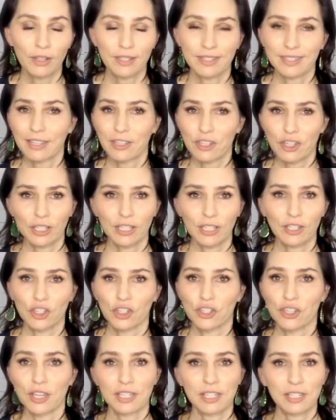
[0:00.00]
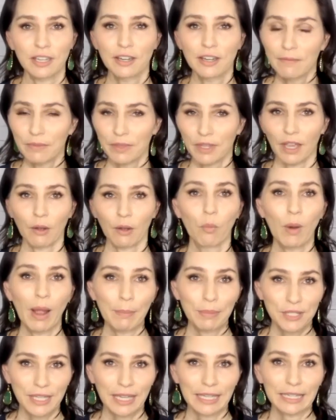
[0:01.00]
Essentially, it's just a
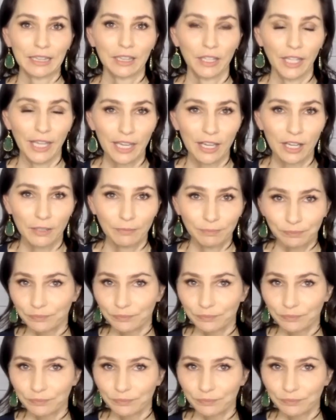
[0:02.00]
website link.